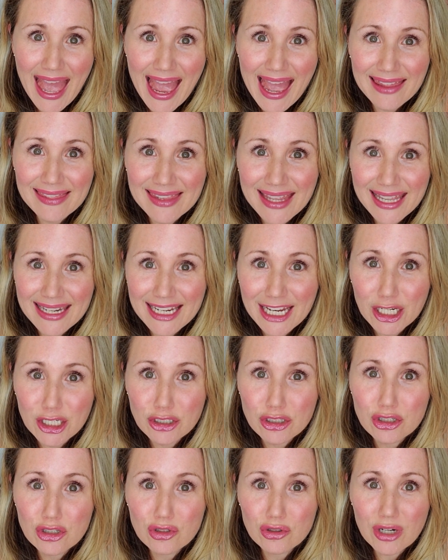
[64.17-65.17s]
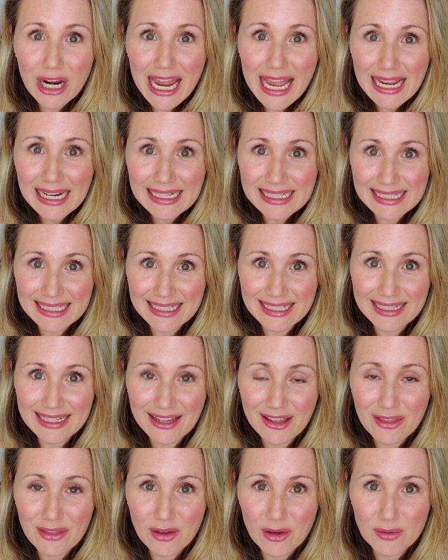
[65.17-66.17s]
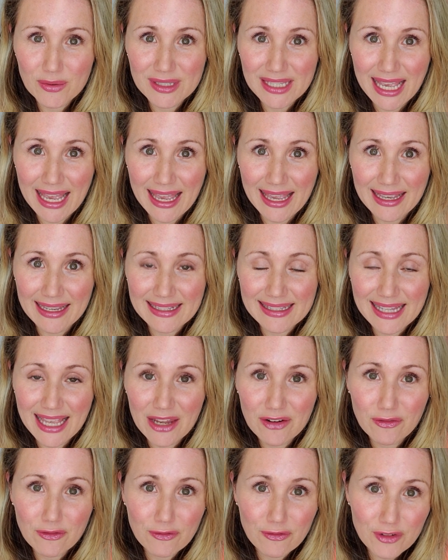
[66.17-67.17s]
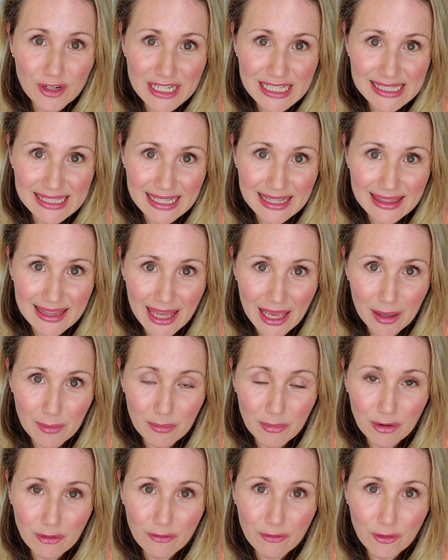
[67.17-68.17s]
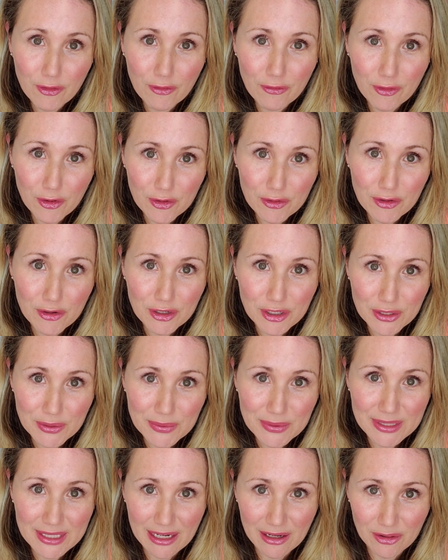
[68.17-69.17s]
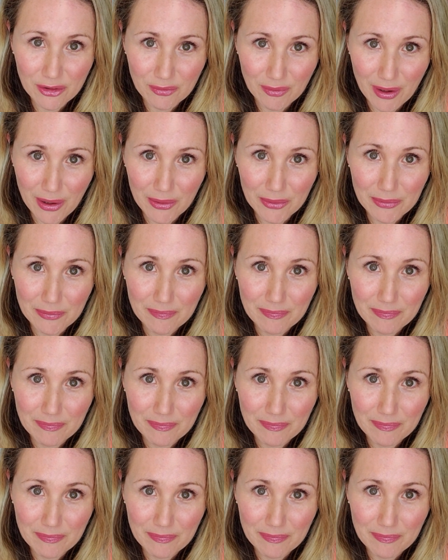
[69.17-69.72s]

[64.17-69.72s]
and then extracting those eggs and freezing them for further use down the road.